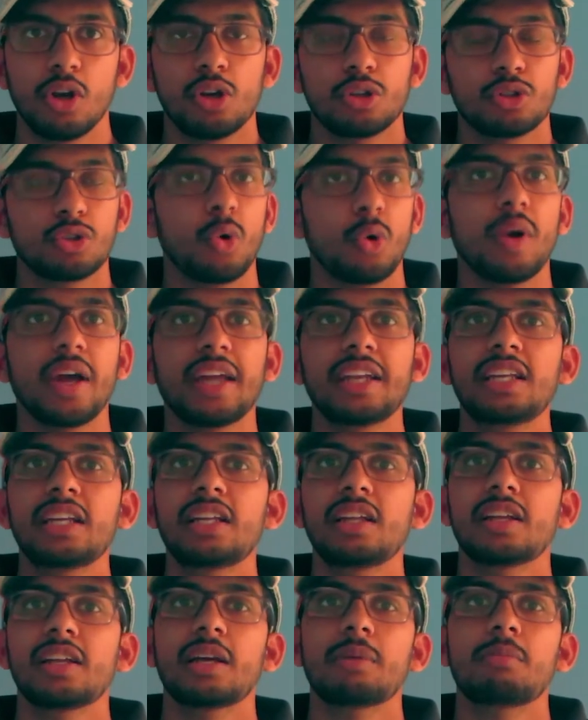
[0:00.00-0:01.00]
So
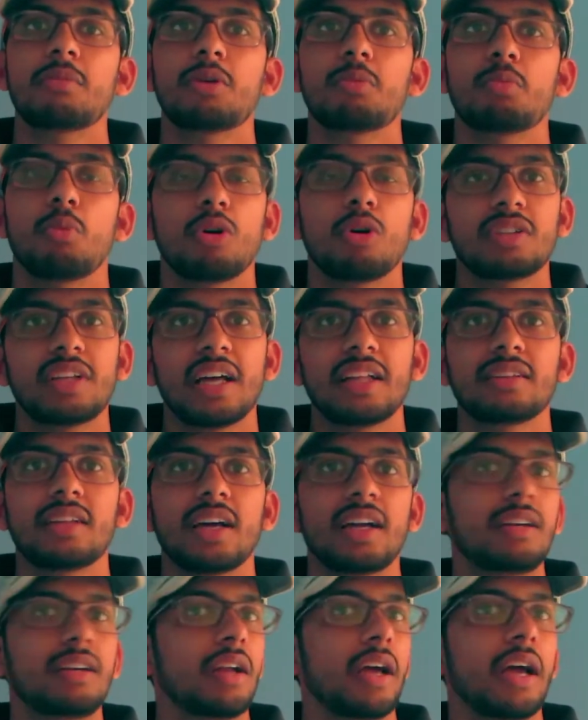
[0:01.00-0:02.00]
any number more than
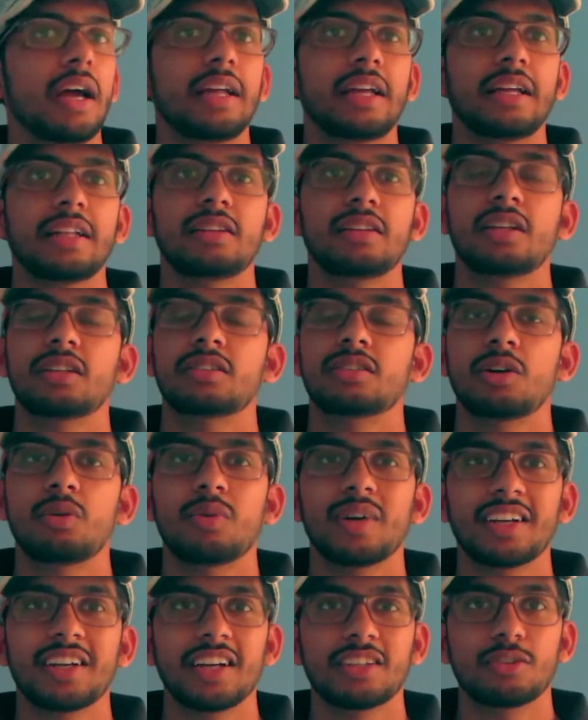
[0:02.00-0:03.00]
that, the
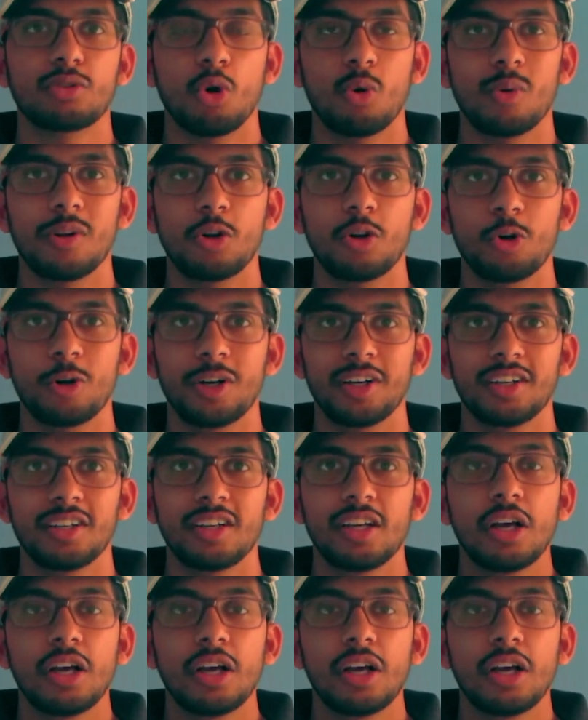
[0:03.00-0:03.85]
server gets overloaded.